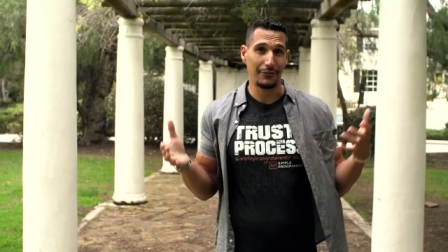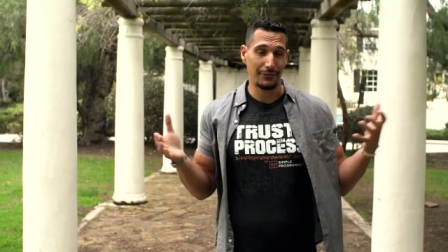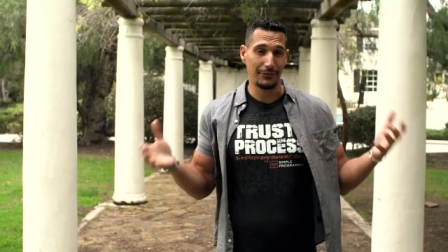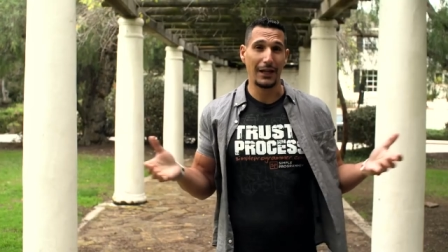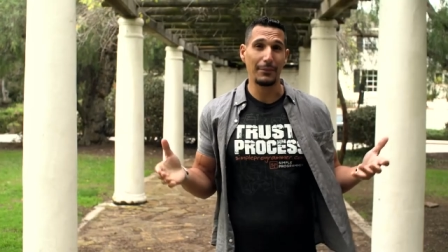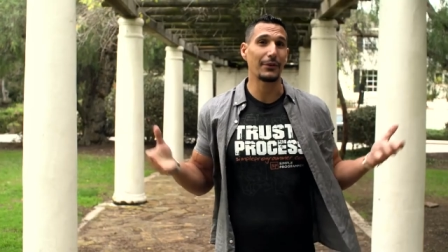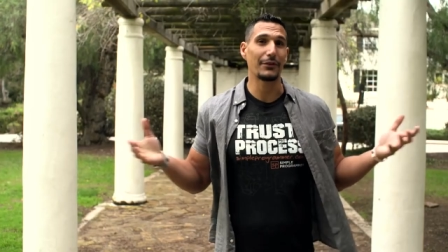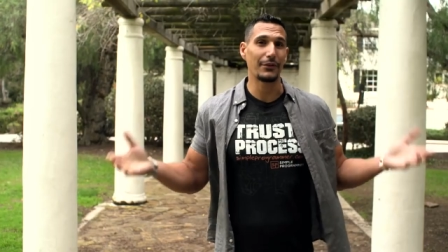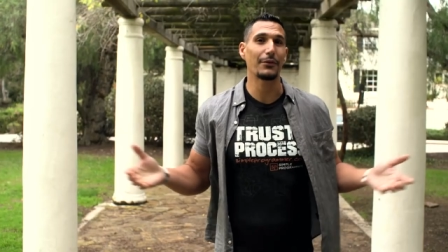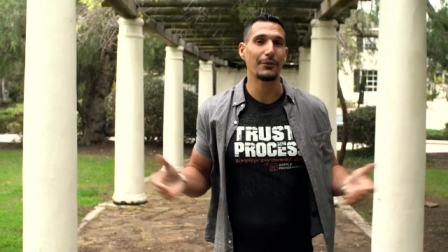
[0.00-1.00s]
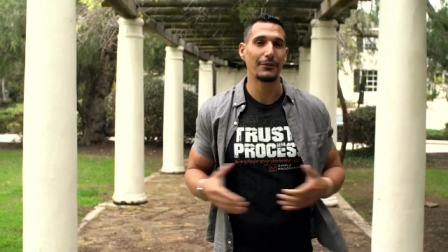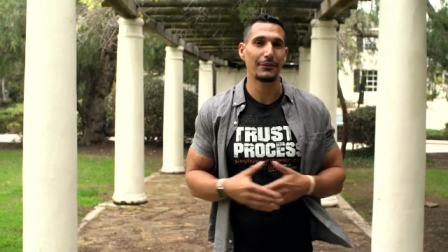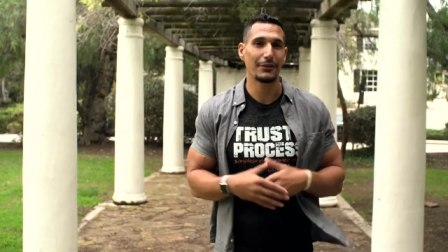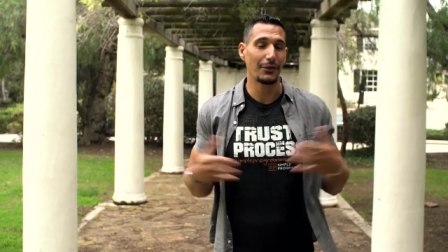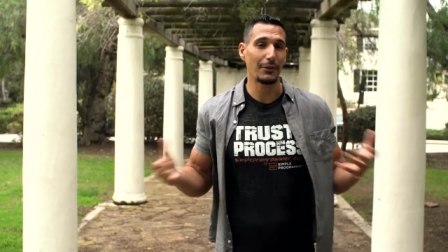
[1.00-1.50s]
of able to
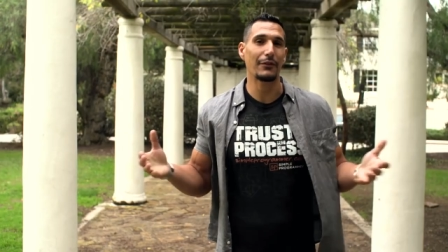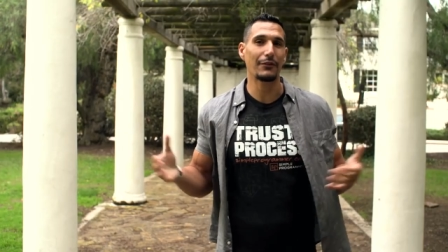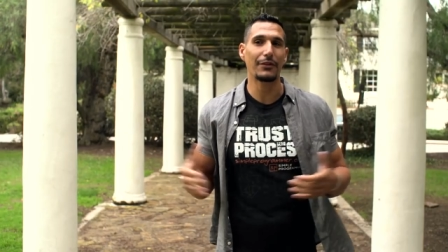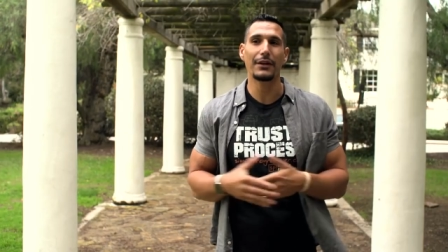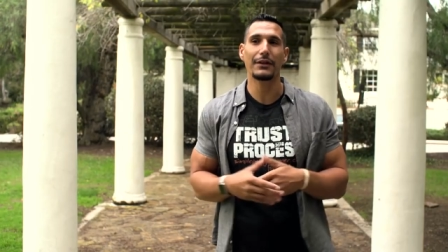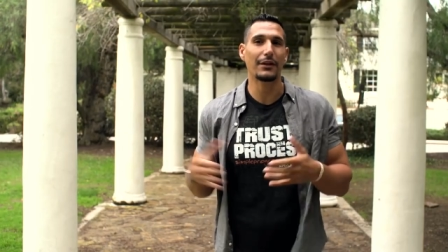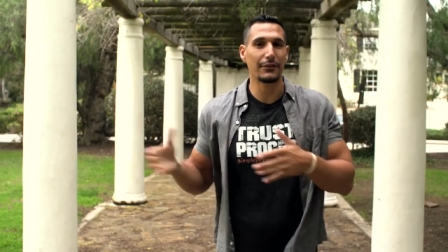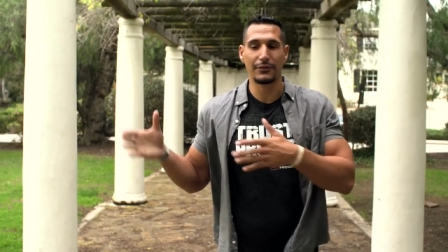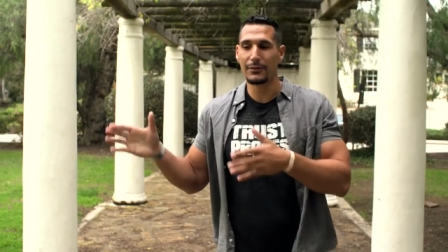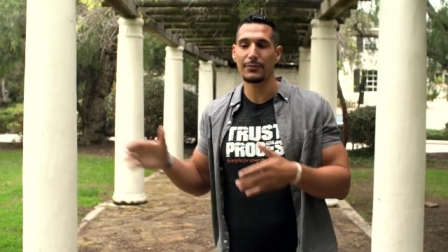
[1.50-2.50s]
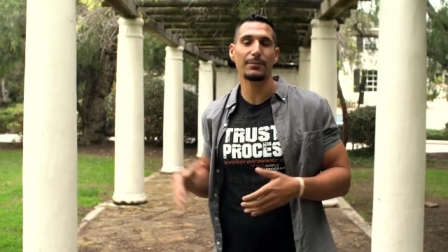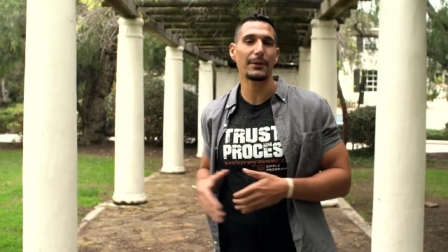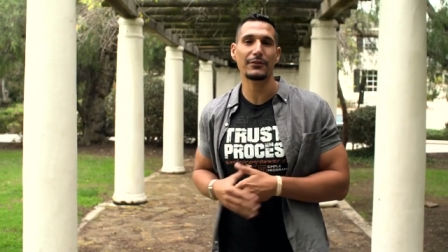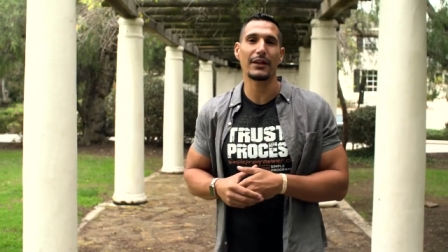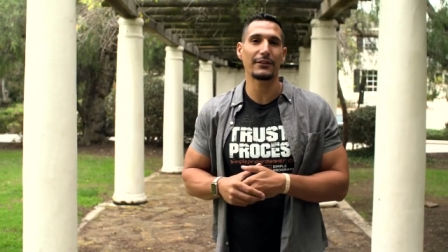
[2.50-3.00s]
do everything. Now there's some
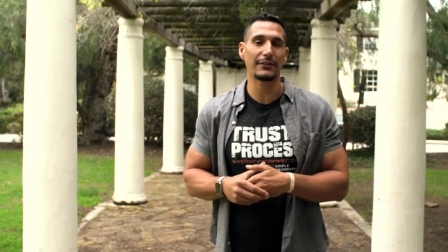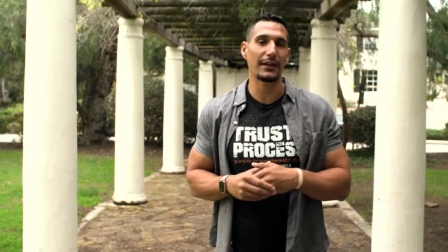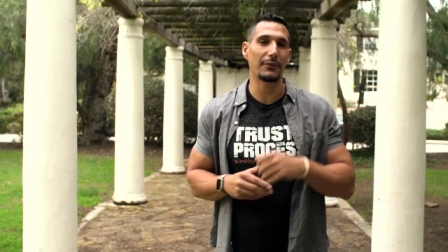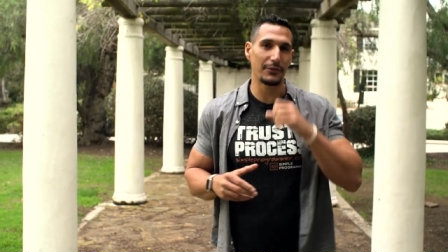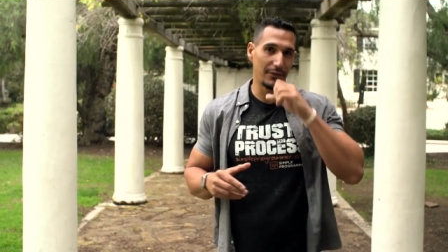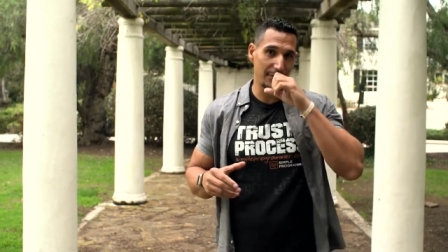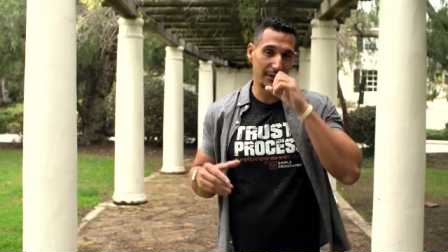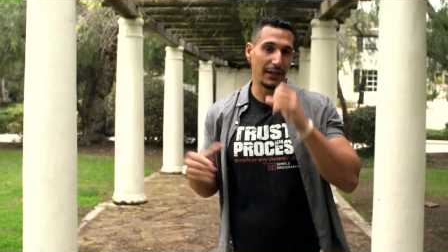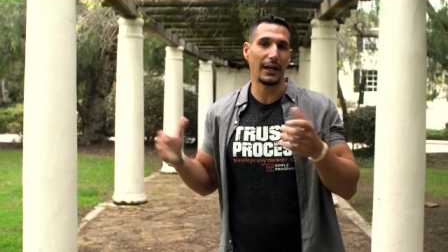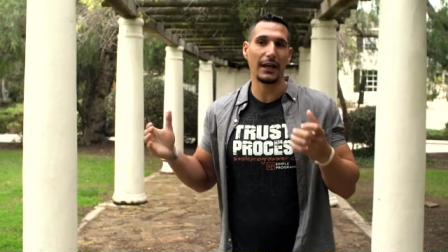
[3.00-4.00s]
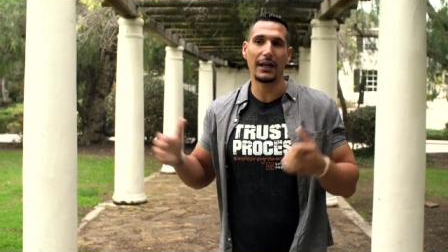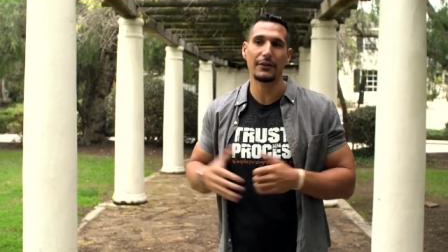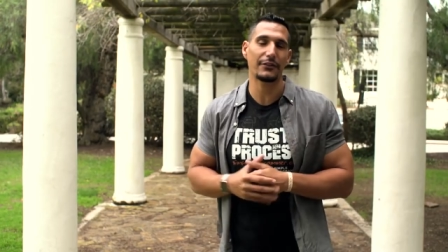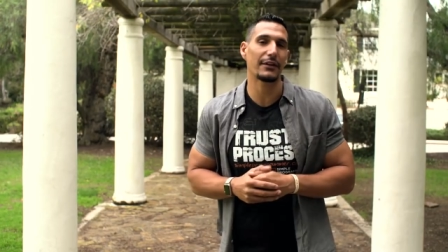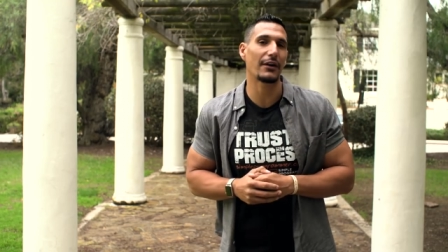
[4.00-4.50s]
specialized languages, and I
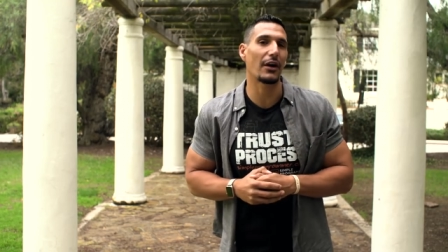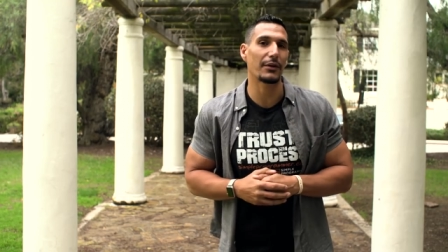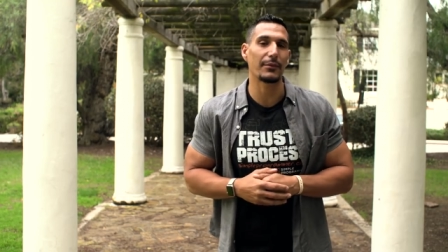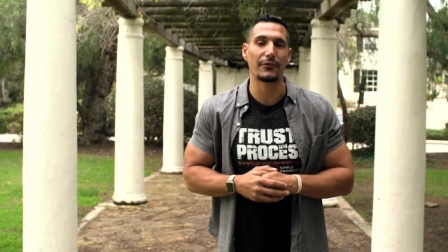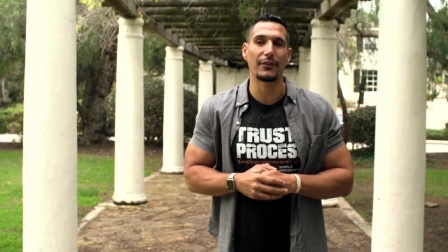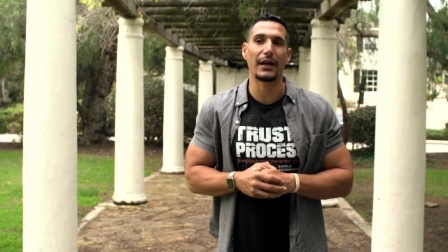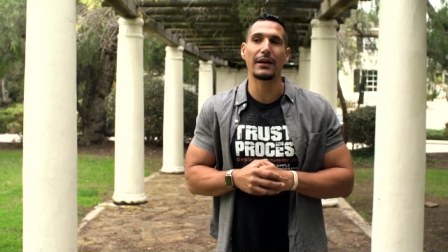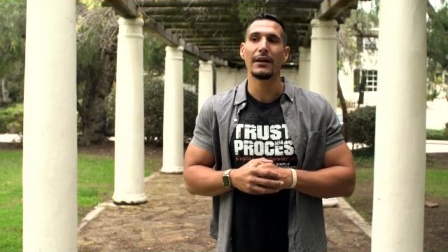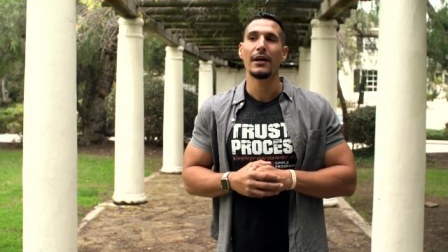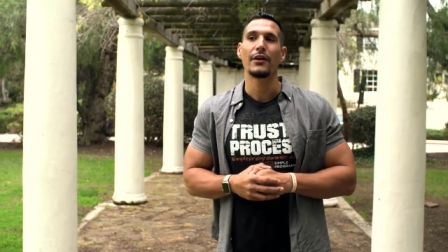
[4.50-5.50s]
understand the argument for that.